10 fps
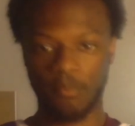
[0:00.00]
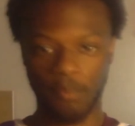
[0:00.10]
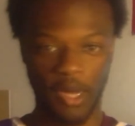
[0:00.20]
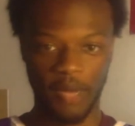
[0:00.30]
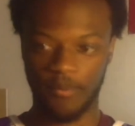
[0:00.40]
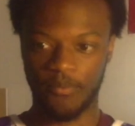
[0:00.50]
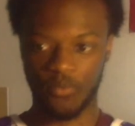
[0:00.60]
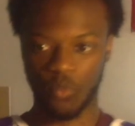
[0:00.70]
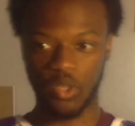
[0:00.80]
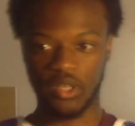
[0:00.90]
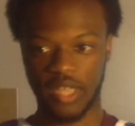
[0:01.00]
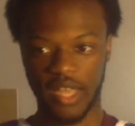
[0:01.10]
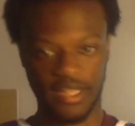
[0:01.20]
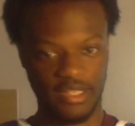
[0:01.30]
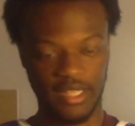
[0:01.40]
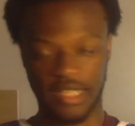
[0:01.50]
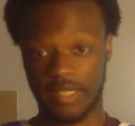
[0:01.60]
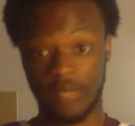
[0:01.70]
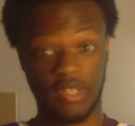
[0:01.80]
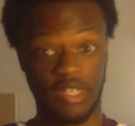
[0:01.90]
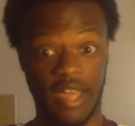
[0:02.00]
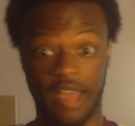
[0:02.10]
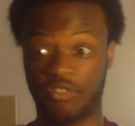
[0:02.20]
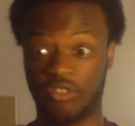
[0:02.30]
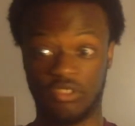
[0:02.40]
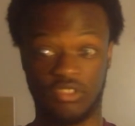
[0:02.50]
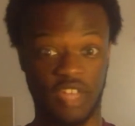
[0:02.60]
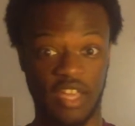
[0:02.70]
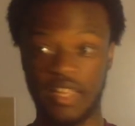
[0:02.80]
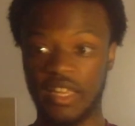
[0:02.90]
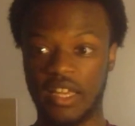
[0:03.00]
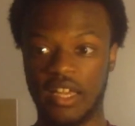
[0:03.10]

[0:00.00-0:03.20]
But with that, I think that's everything I have to say.